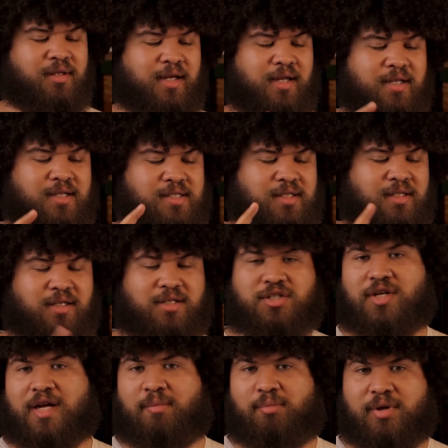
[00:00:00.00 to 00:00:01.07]
That is the
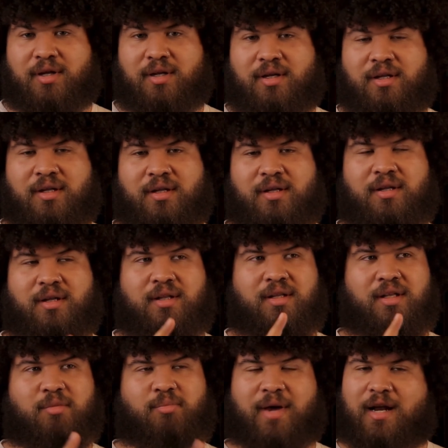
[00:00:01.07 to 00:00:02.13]
Champion,
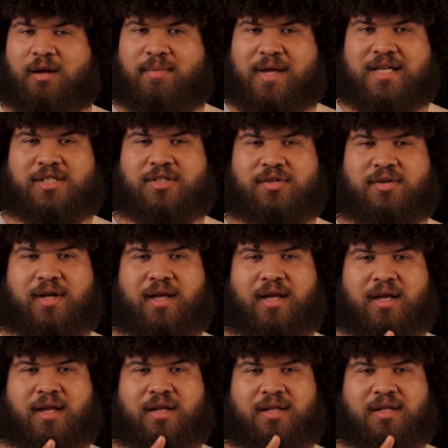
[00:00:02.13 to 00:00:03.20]
the Battlemaster,
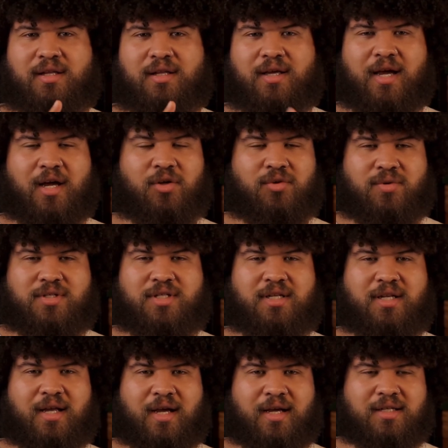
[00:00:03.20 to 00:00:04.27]
and the Eldritch
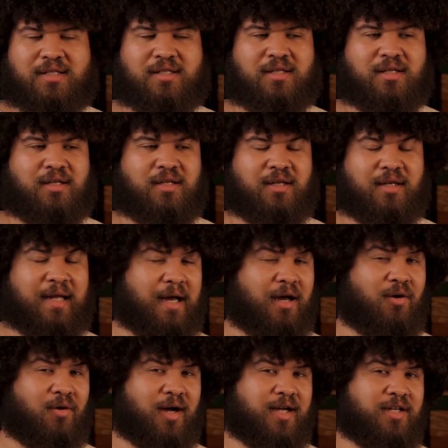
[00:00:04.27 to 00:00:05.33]
Knight.
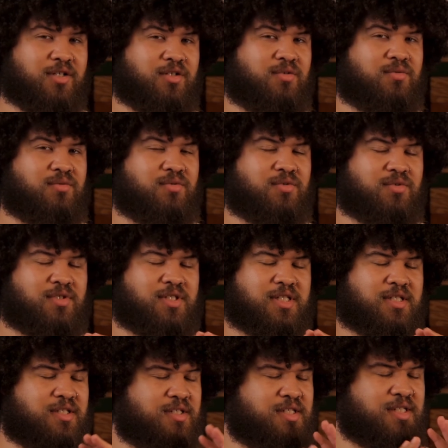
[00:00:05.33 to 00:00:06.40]
Now, I
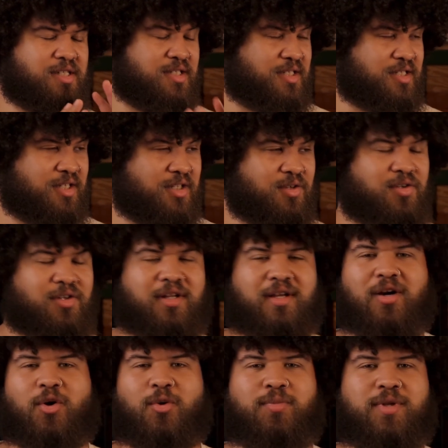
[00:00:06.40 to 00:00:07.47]
sincerely
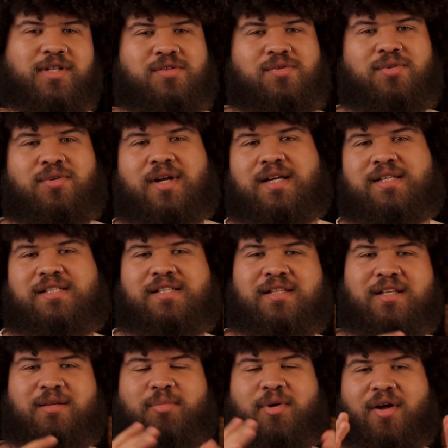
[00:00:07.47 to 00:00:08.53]
hope that you do not
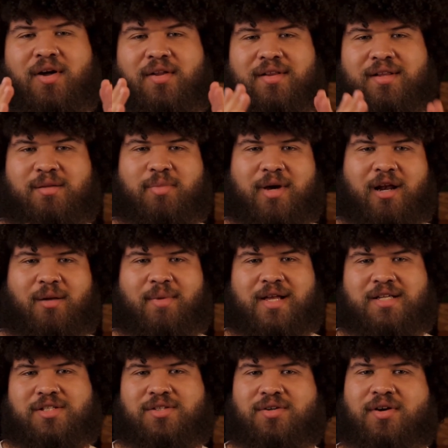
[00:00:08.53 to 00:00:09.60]
sleep on the
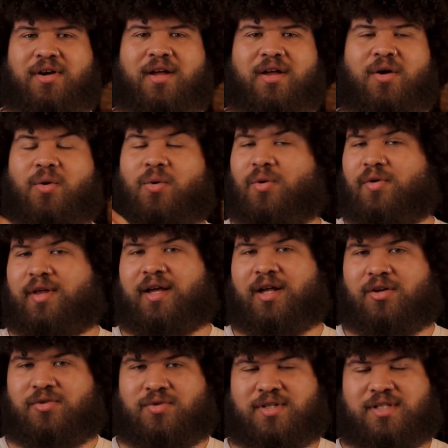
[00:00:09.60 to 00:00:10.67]
Battlemaster or the
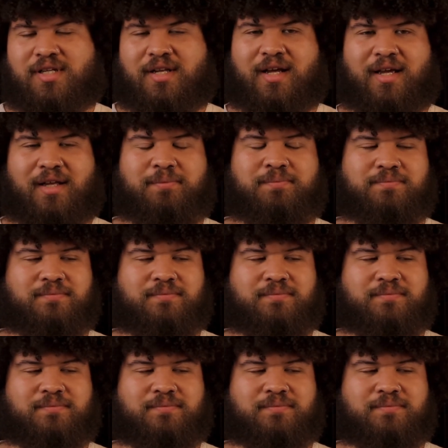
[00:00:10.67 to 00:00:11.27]
Eldritch Knight.